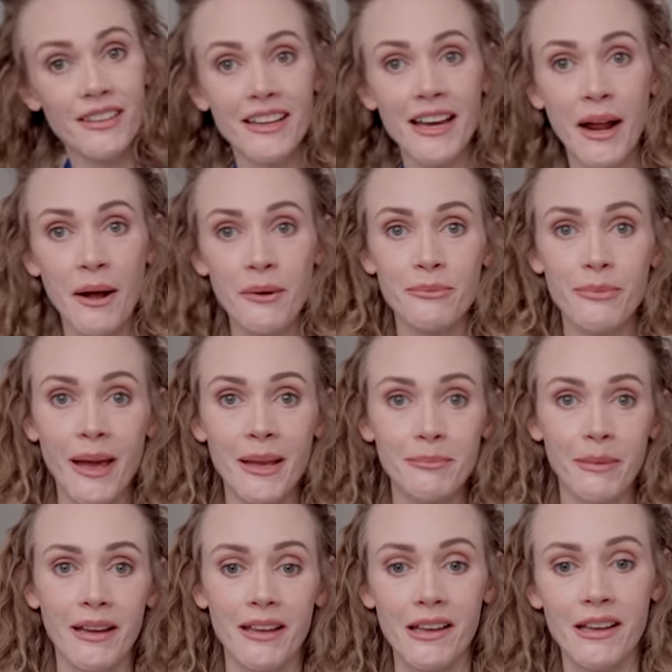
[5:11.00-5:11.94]
Look at how
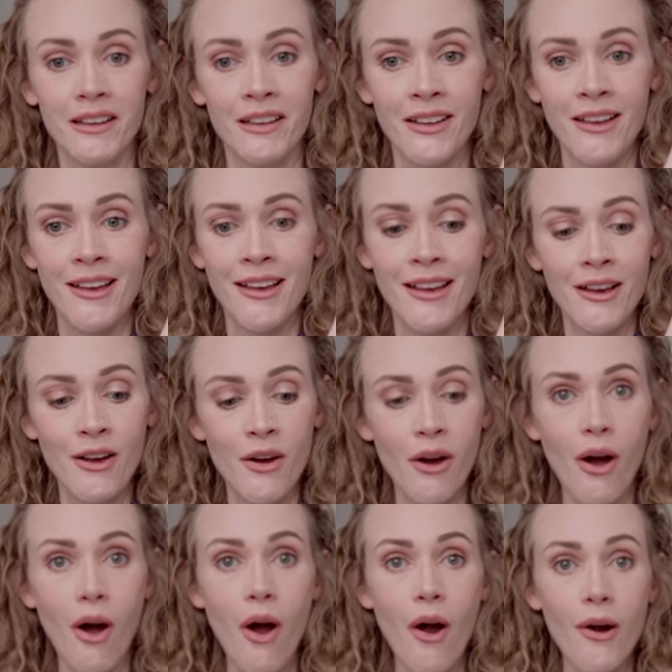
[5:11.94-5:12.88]
red my
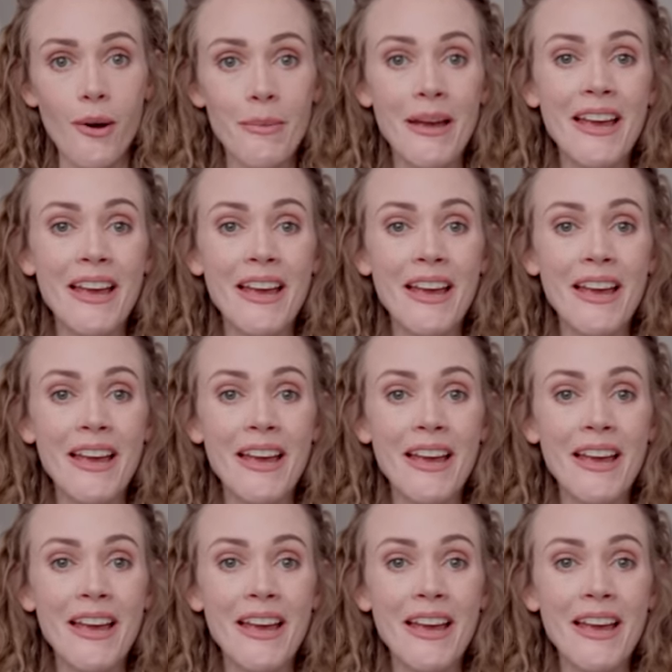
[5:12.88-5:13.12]
arm